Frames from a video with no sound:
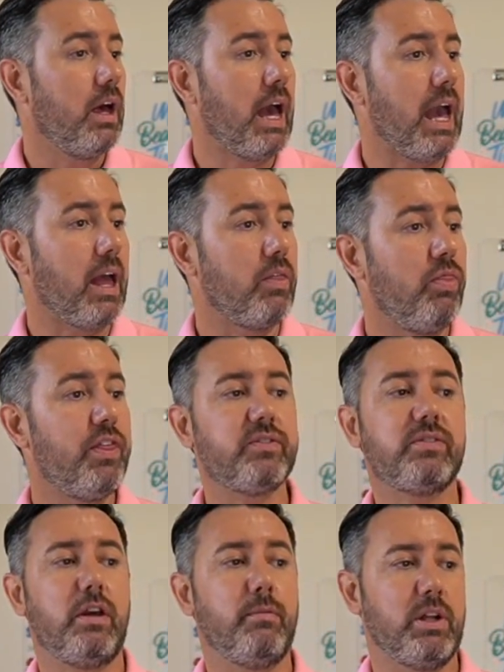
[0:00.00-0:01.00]
And
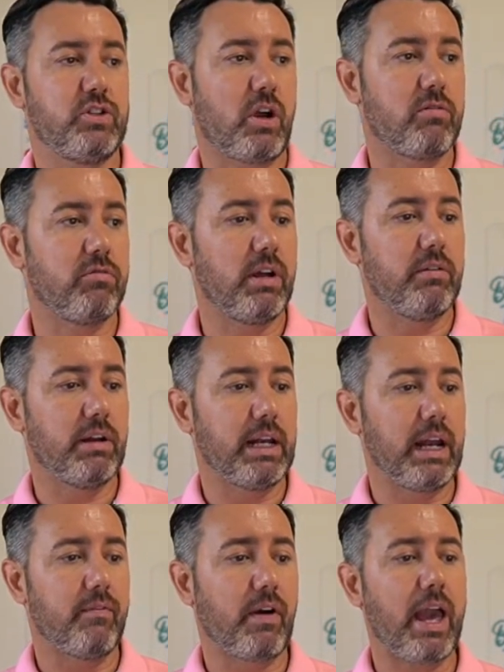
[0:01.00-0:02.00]
this image I really, really
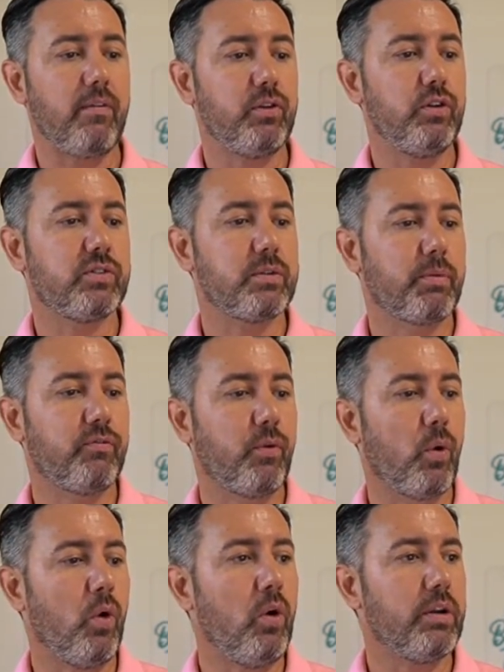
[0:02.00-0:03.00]
love. I have used it
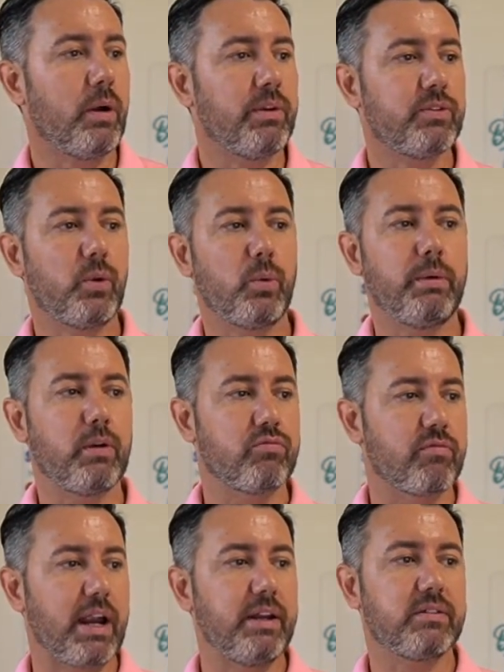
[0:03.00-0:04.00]
before and I always thought it would be
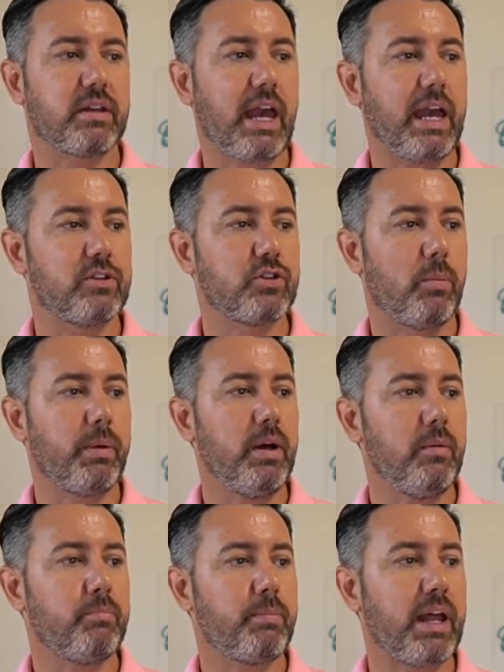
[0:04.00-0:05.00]
great as a cake
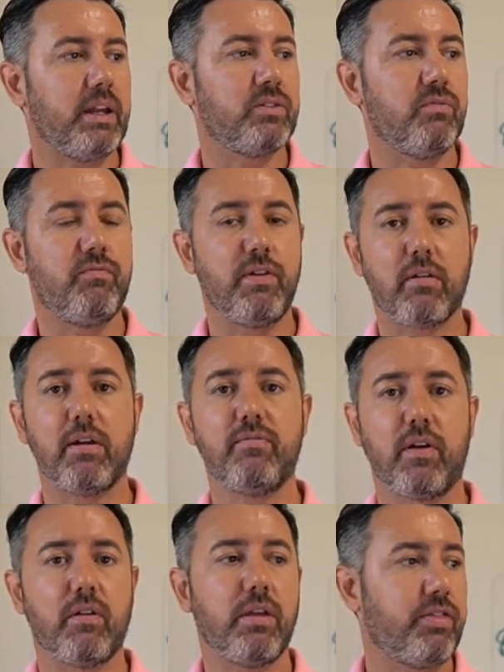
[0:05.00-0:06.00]
topper, but it's very,
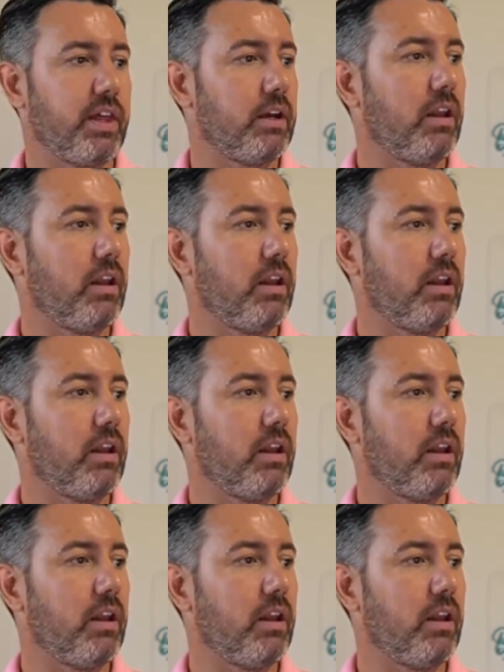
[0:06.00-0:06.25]
very thin